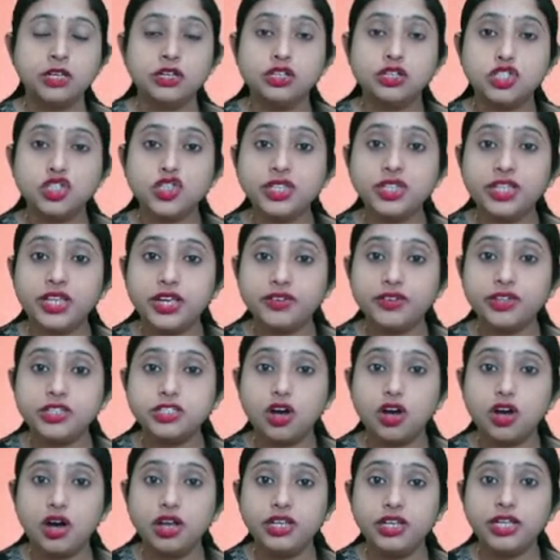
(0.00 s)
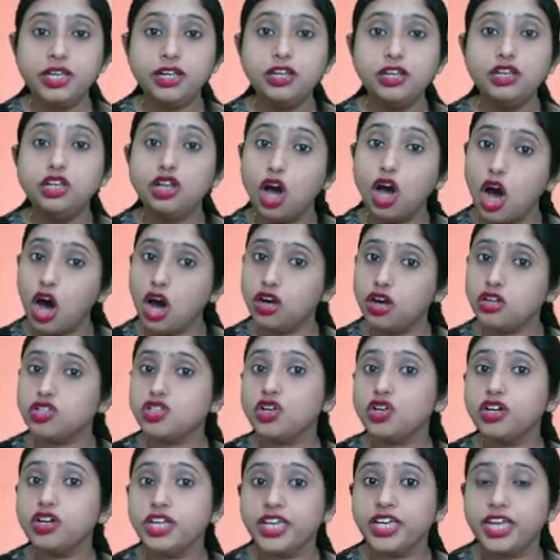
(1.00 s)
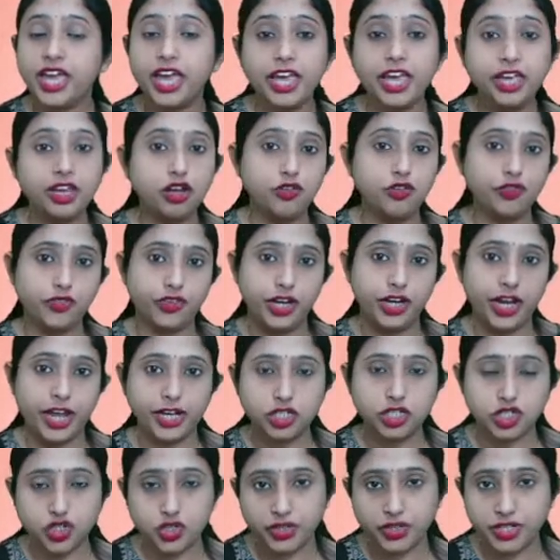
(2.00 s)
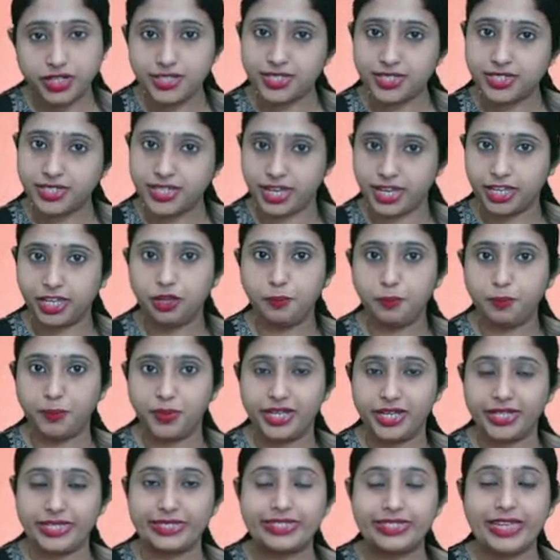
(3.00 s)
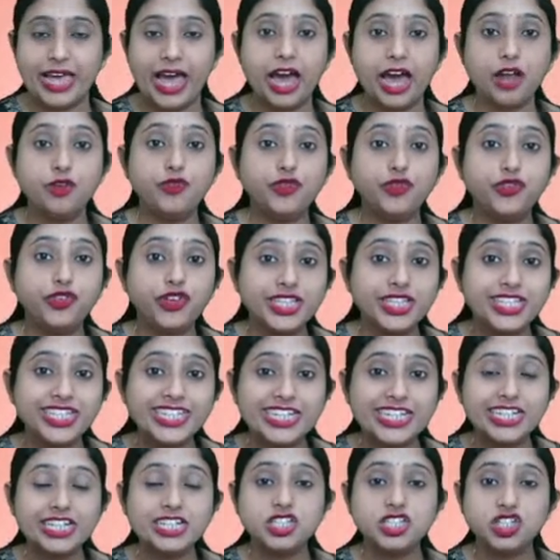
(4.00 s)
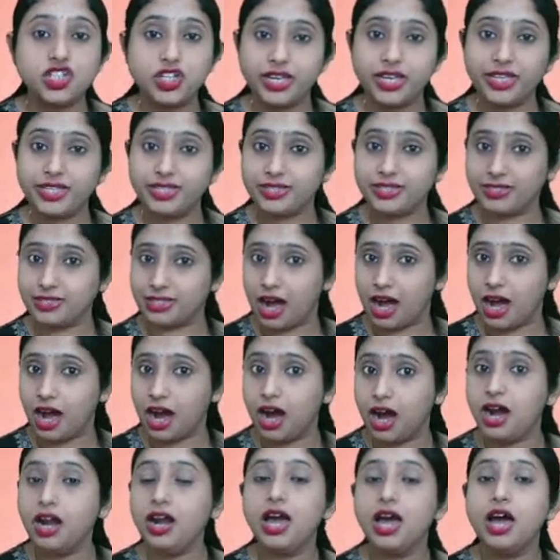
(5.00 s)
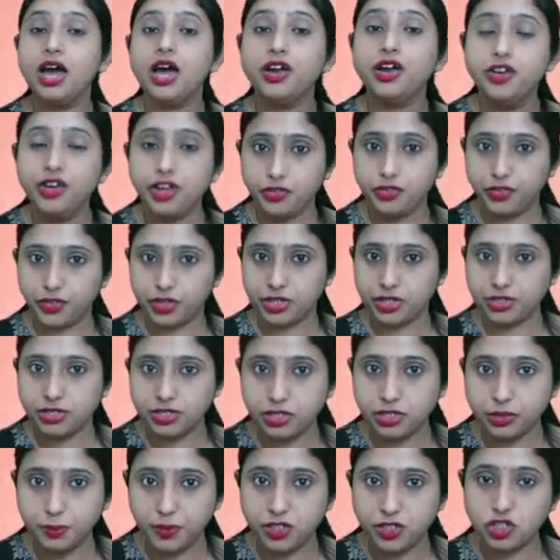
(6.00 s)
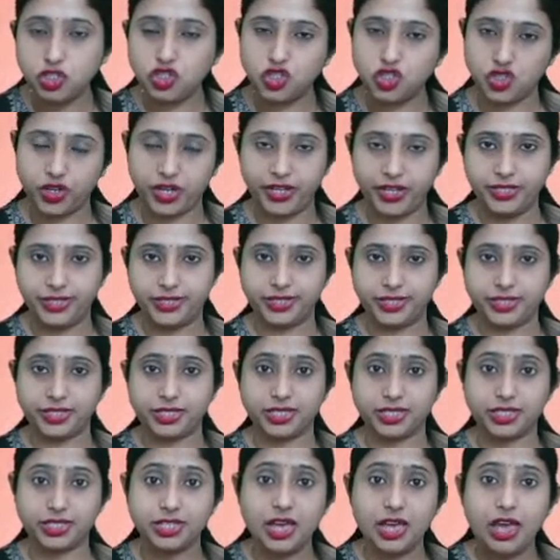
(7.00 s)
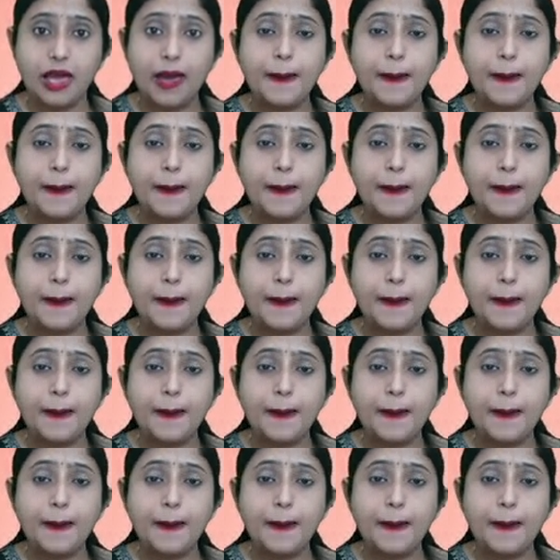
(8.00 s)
So there is only loss or gain of electron is taking place, and physical changes are reversible changes.